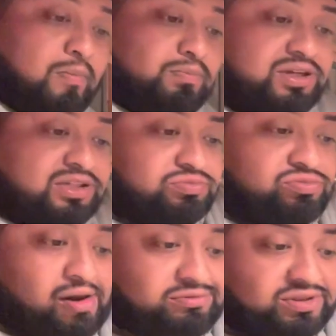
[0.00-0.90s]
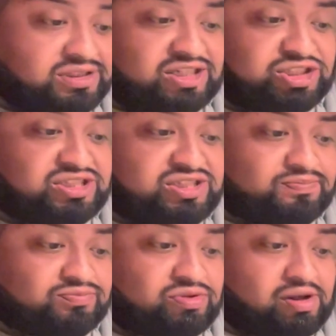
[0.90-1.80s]
But I see
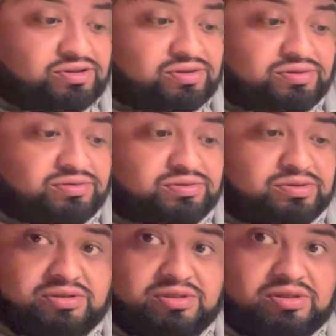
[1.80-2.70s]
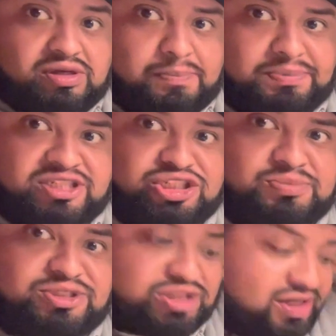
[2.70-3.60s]
a piece of the
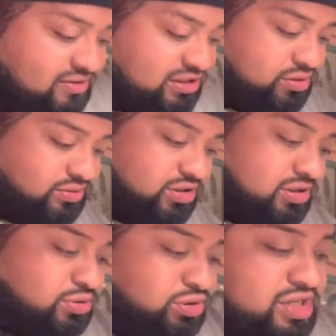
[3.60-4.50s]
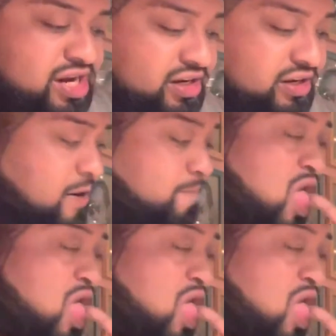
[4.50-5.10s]
chimichanga, vato. Come to daddy.